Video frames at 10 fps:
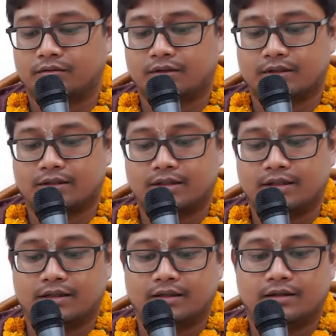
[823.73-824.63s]
You can
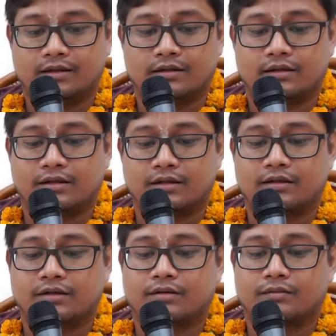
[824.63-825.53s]
see this.
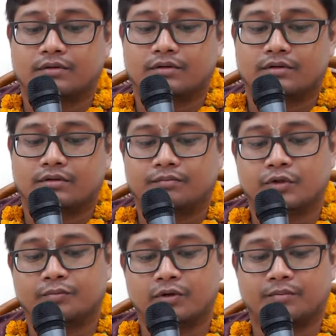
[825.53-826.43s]

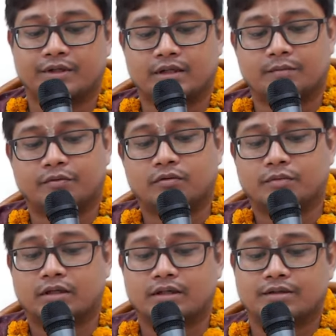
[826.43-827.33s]

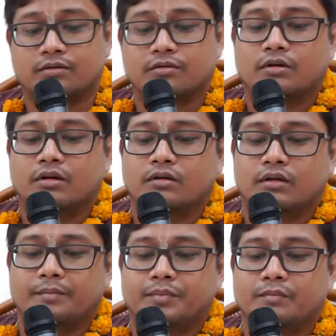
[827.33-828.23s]
The so-called
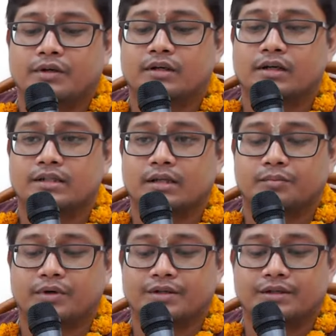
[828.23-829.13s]
happy materialistic
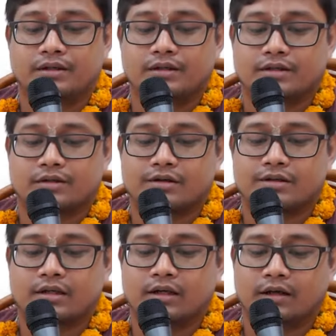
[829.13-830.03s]
person is
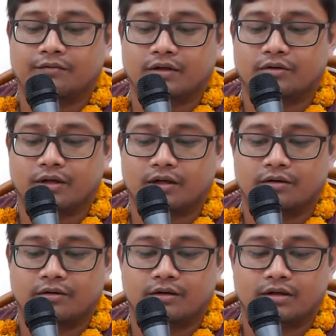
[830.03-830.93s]
constantly having to
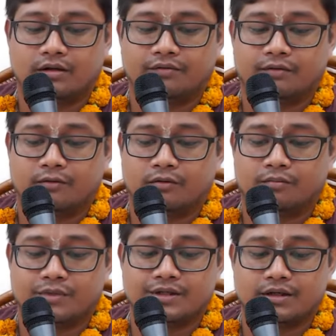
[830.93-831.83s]
endure the
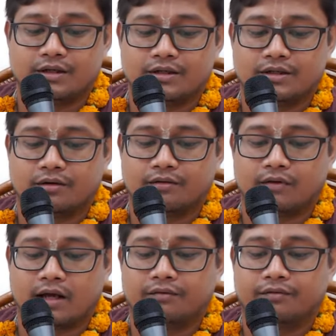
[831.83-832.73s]
threefold miseries of
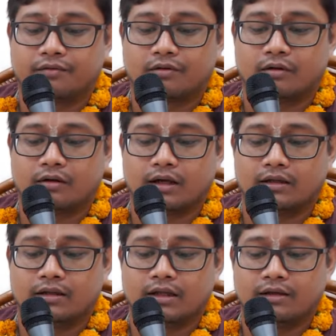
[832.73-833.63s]
life called
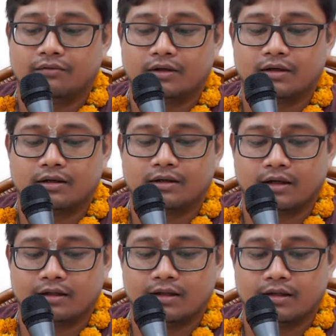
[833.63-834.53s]
Adi Devika,
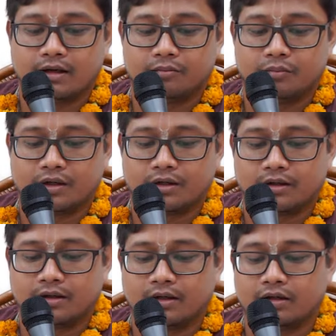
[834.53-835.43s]
Adi
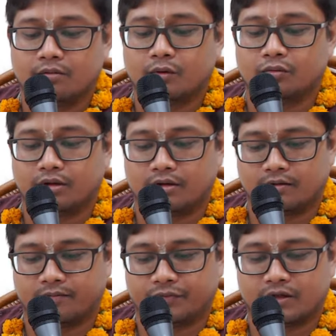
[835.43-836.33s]
Yatmika, and Adi Bhautika.
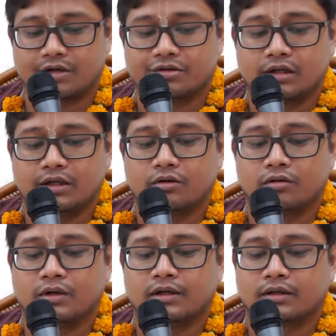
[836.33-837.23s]
Actually, no
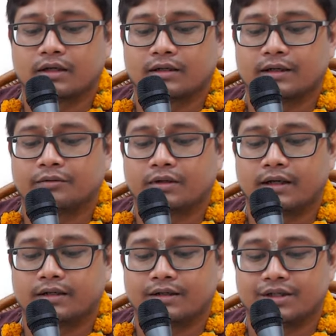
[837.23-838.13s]
one can
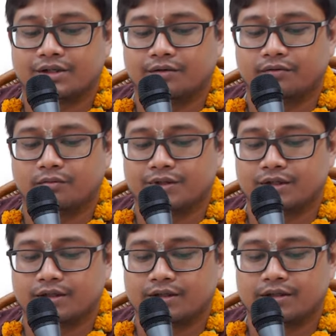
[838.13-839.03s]
counteract these threefold
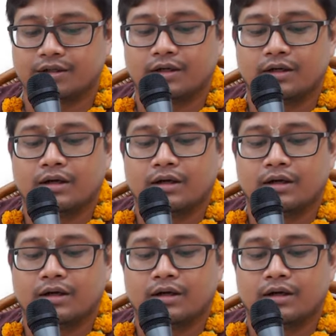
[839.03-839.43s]
miseries.